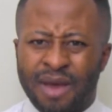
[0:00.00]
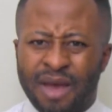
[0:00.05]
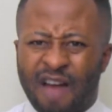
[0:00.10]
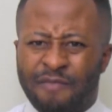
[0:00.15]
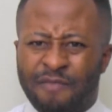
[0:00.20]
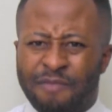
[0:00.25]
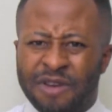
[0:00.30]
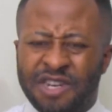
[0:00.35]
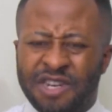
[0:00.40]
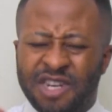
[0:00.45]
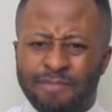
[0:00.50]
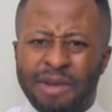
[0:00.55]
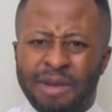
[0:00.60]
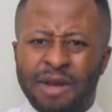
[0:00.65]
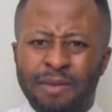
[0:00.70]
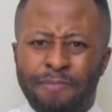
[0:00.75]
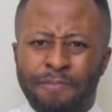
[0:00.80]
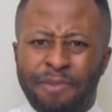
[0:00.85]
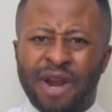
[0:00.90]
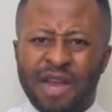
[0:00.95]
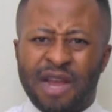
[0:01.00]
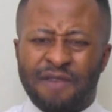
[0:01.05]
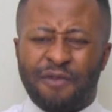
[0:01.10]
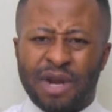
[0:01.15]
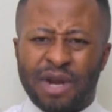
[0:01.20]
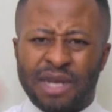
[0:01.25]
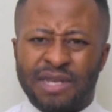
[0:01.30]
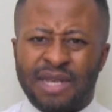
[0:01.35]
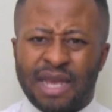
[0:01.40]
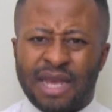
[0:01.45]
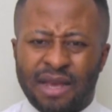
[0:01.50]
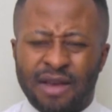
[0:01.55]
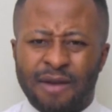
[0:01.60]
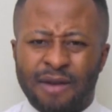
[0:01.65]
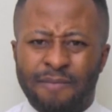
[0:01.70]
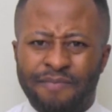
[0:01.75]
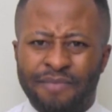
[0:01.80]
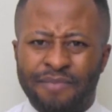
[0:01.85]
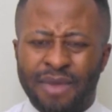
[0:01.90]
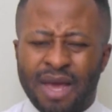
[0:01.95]
I've been dreaming praying for the sick.
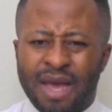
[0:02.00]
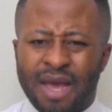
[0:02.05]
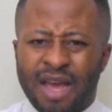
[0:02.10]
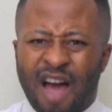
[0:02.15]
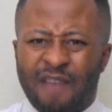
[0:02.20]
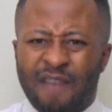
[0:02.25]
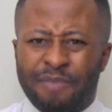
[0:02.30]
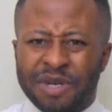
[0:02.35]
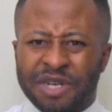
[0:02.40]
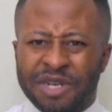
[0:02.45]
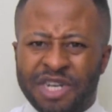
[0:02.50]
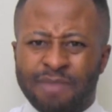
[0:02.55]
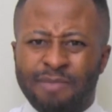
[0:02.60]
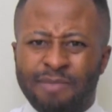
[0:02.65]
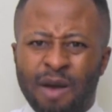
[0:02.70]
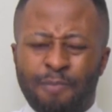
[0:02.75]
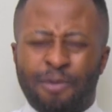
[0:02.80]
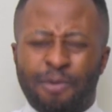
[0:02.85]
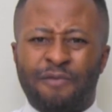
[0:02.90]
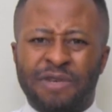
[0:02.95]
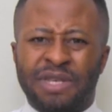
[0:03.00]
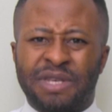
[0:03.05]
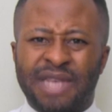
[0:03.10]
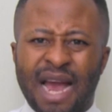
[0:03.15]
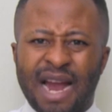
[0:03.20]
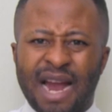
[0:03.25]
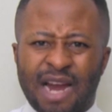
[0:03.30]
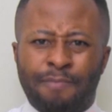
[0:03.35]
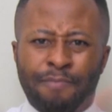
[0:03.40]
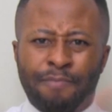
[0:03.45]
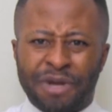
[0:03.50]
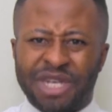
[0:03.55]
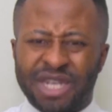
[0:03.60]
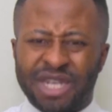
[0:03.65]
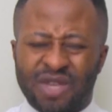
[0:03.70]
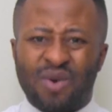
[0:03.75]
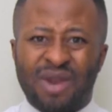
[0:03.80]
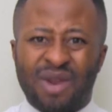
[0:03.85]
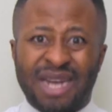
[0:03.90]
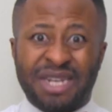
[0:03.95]
I've been dreaming prophesying and
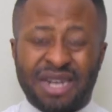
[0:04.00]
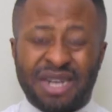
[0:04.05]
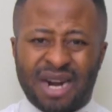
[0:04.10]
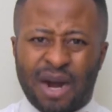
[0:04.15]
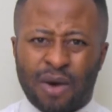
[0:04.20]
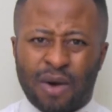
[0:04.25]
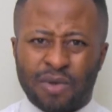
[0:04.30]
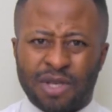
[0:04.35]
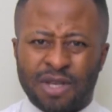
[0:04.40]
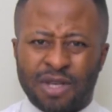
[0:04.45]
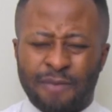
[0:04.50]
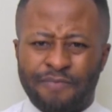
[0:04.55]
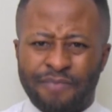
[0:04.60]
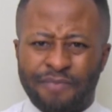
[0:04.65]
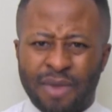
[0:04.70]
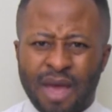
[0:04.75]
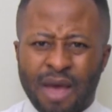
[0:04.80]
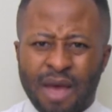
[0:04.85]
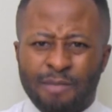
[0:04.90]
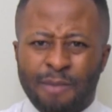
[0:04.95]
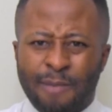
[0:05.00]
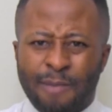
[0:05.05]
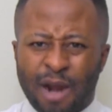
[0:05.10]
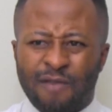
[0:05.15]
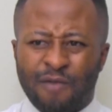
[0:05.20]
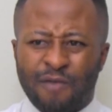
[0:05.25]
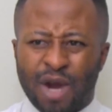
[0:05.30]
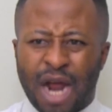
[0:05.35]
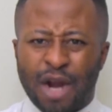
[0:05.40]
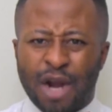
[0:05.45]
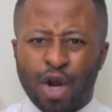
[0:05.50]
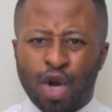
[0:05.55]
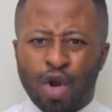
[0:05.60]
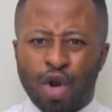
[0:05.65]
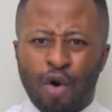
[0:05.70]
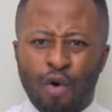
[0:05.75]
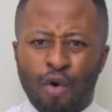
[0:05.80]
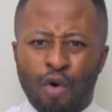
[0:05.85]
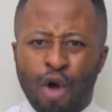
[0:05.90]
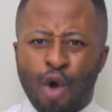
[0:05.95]
preaching to large crowds. But man of God, I don't
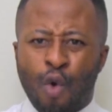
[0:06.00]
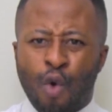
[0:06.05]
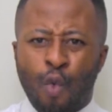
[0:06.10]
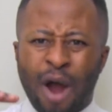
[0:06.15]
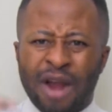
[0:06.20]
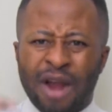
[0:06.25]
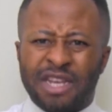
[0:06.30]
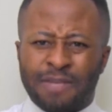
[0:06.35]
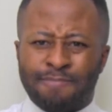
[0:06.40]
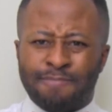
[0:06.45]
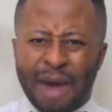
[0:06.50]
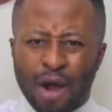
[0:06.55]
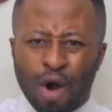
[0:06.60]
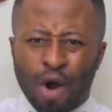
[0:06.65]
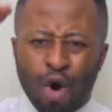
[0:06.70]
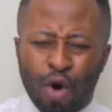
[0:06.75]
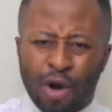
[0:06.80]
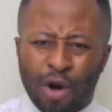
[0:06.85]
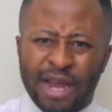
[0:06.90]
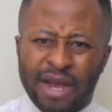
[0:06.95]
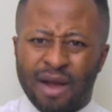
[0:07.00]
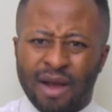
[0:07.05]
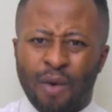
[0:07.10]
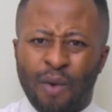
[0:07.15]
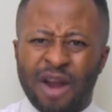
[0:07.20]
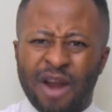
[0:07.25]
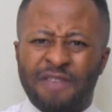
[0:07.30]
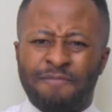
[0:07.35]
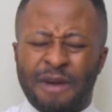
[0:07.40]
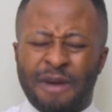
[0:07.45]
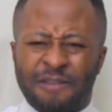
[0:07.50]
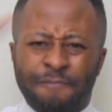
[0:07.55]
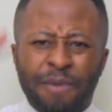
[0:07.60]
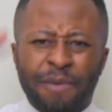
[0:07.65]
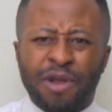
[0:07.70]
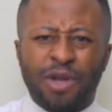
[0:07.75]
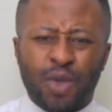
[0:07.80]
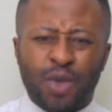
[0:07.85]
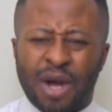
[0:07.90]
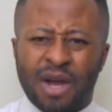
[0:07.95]
know, what is my calling? What is my
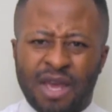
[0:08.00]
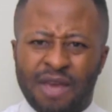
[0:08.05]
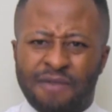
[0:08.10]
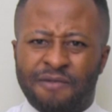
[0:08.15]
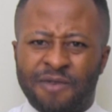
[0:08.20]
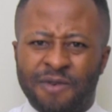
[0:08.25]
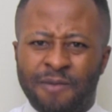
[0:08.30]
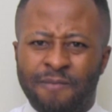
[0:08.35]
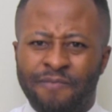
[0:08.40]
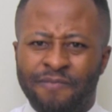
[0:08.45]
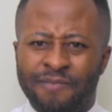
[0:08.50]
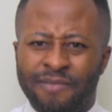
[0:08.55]
spiritual gift?